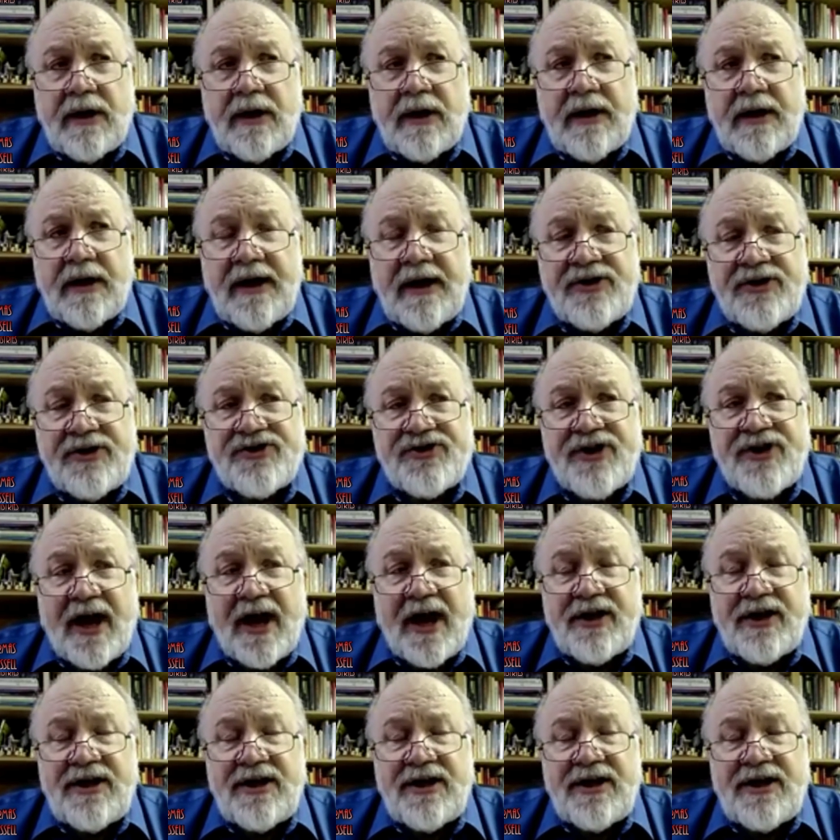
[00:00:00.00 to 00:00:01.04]
He said,
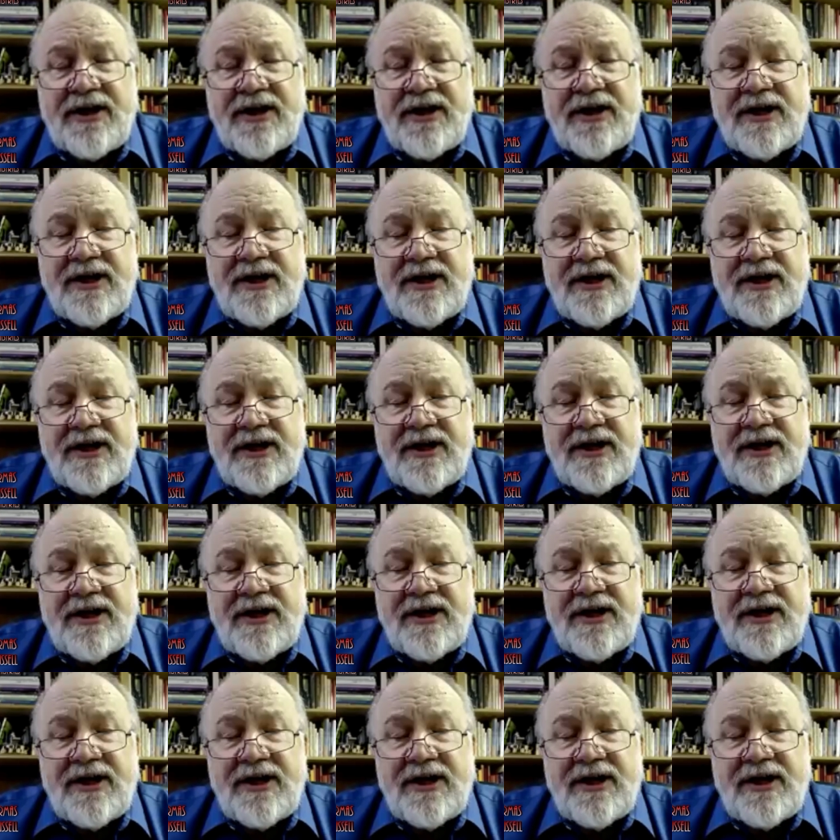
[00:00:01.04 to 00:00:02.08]
yes, the
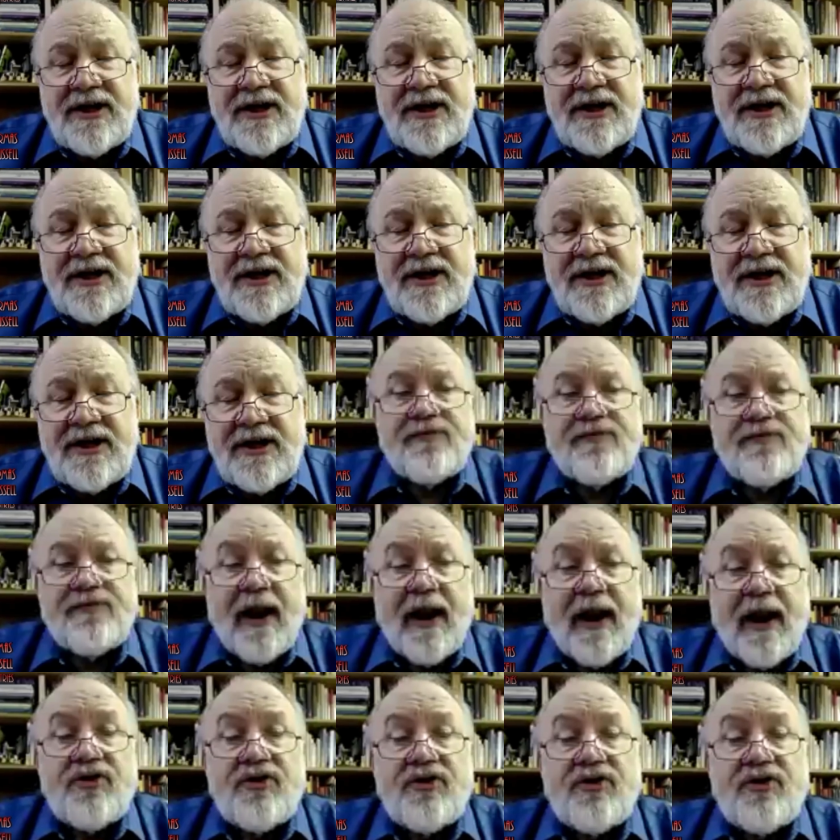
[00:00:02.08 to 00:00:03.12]
majority of
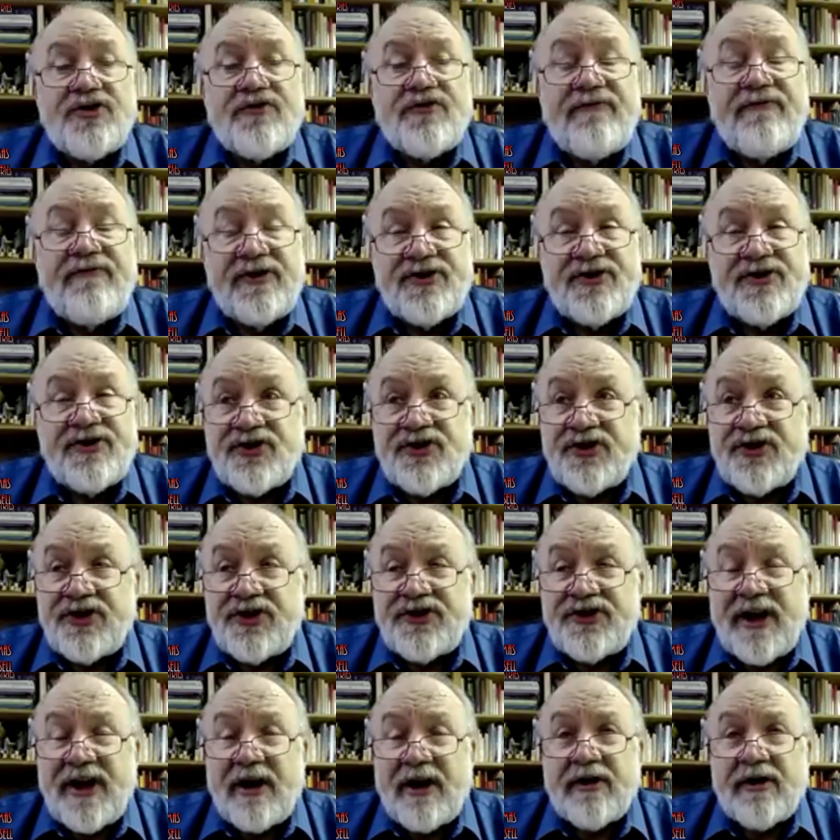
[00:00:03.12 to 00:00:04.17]
cosmologists, physicists, I
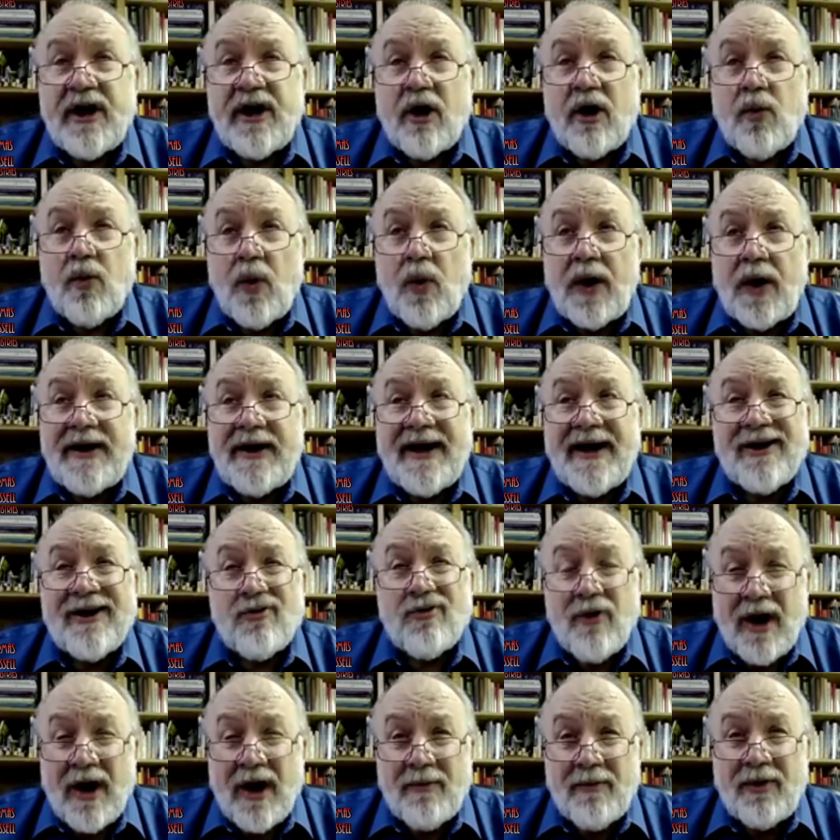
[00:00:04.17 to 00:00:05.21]
don't care what
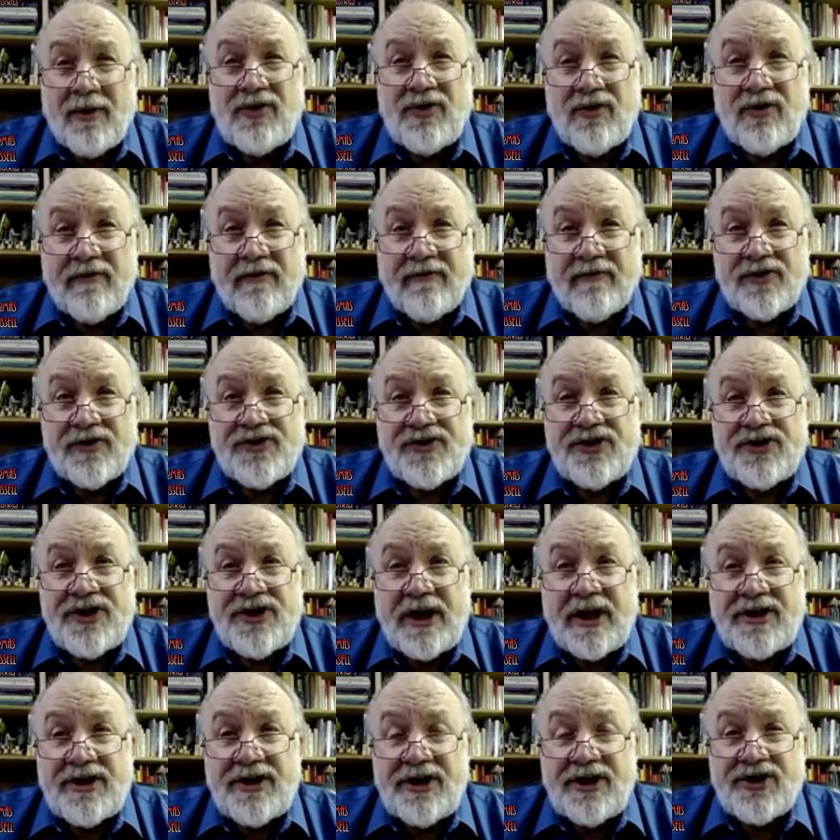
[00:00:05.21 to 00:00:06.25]
incredible universities they
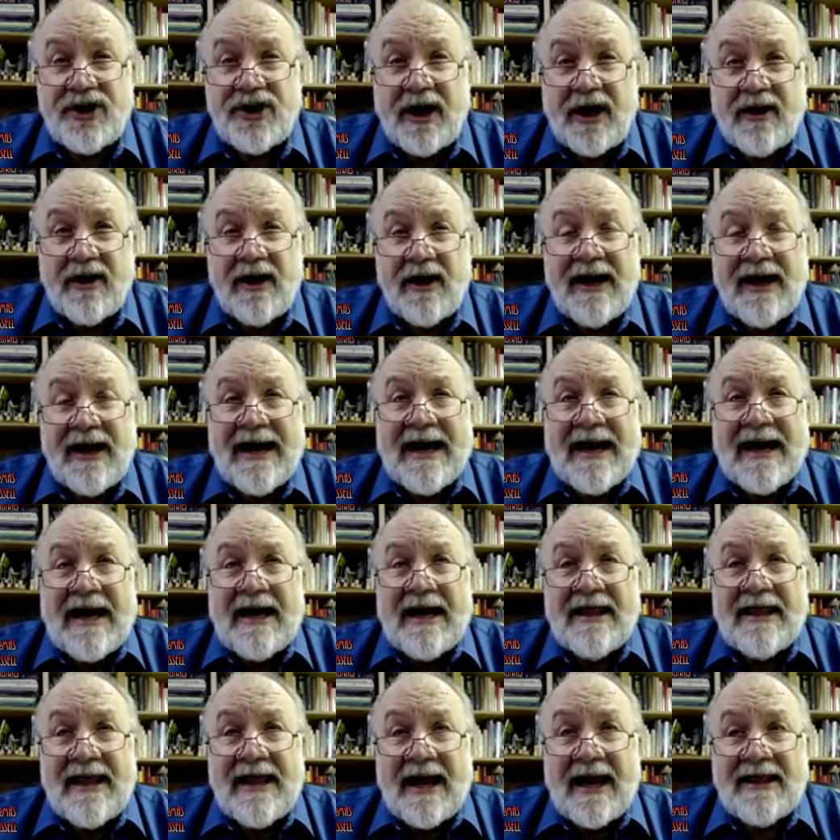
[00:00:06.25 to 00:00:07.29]
teach at,
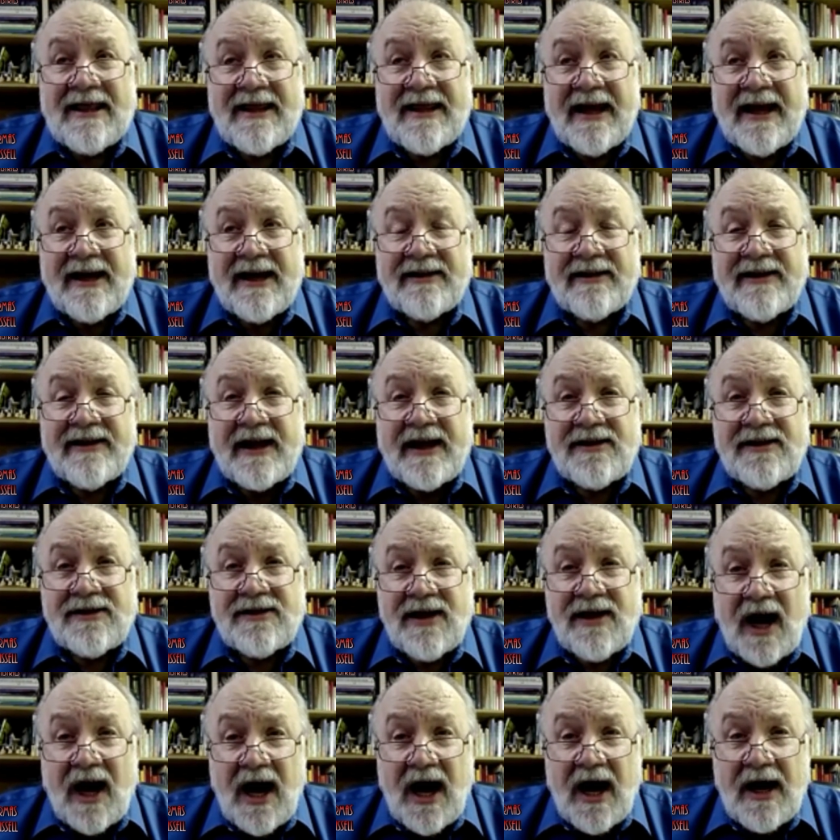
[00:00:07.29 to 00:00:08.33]
they think that
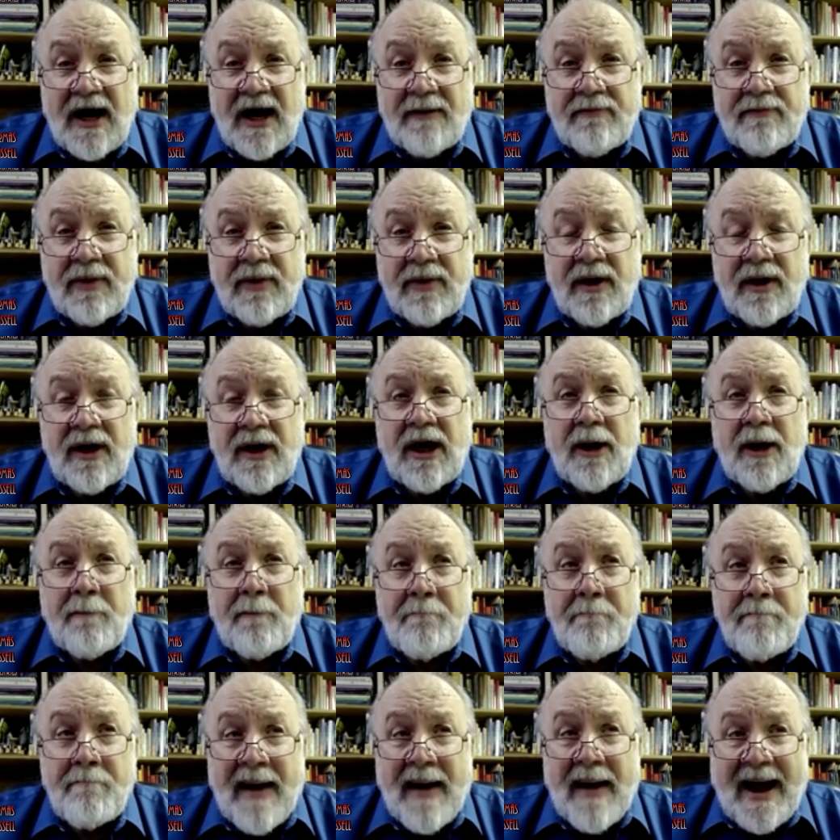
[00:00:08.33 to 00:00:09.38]
time,
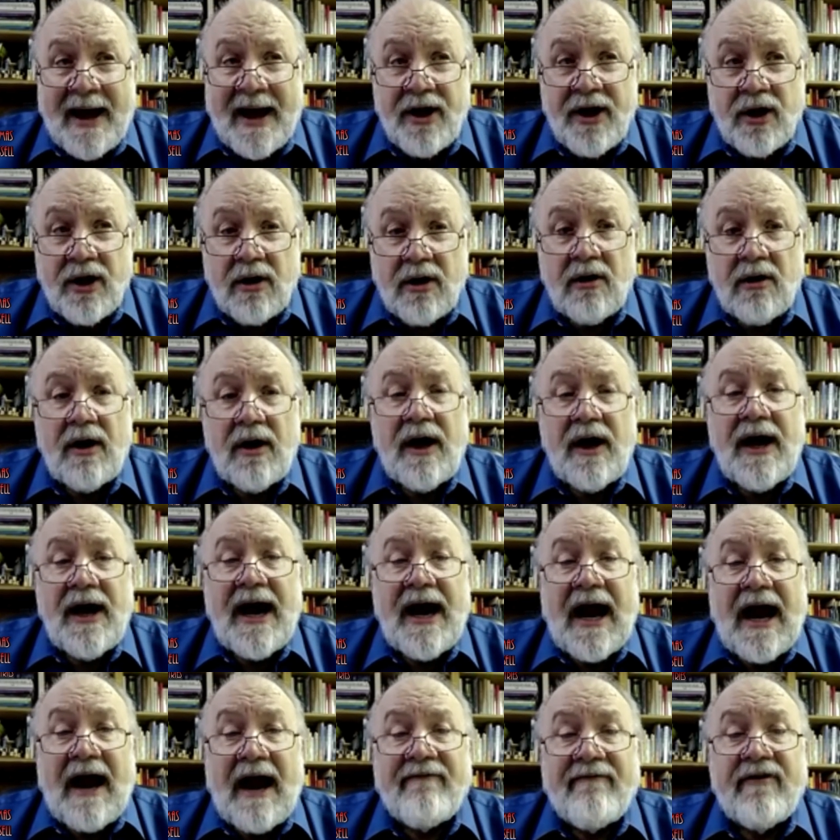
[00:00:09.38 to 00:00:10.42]
matter,
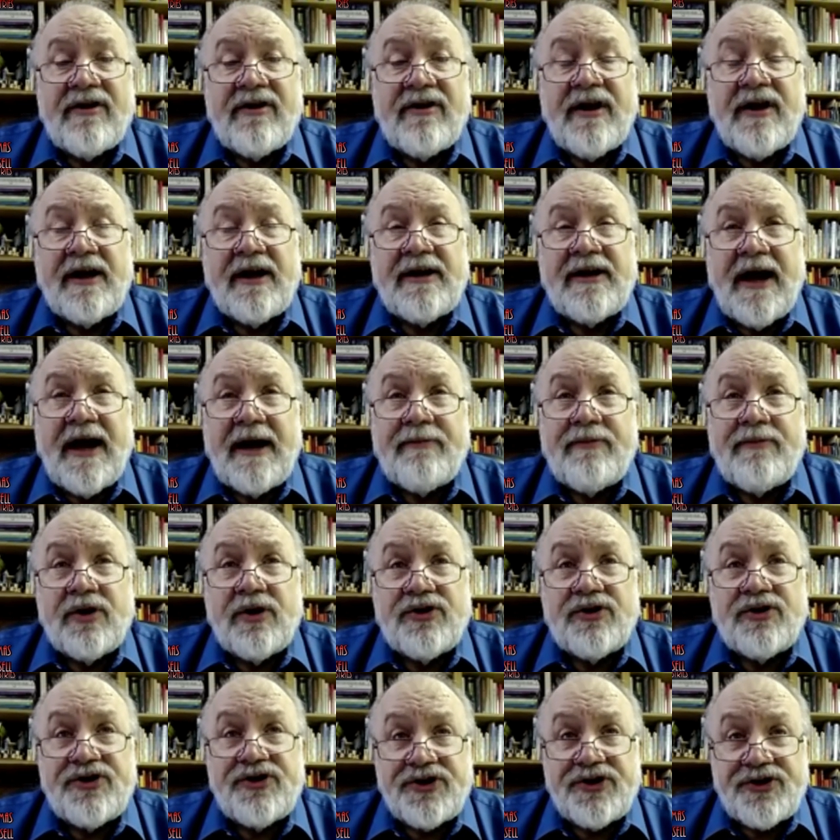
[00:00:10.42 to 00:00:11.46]
everything came to
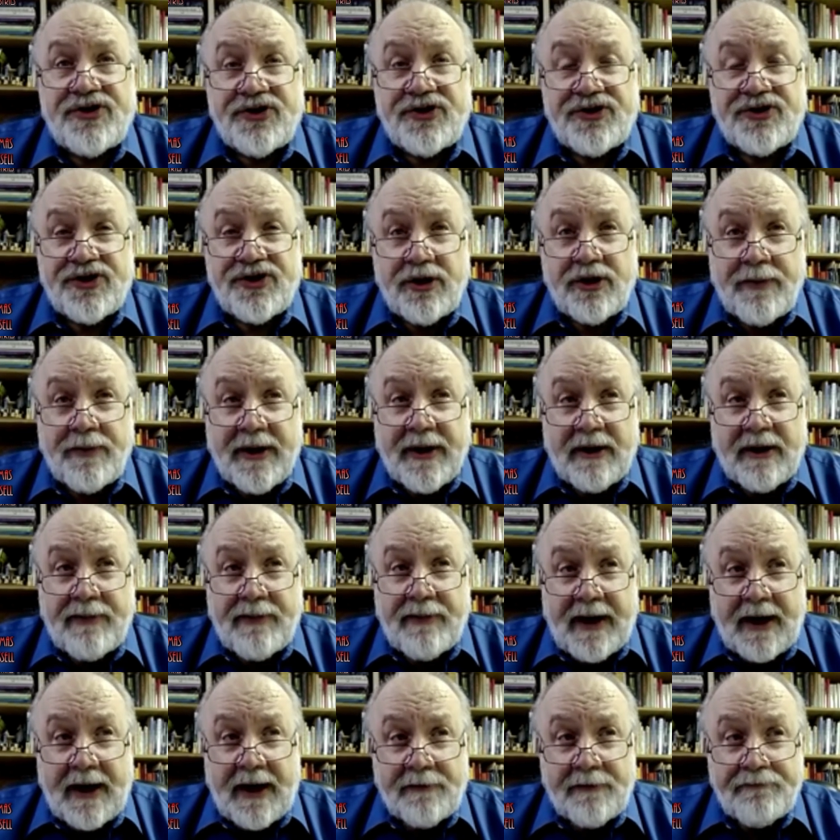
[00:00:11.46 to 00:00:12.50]
existence at the Big Bang.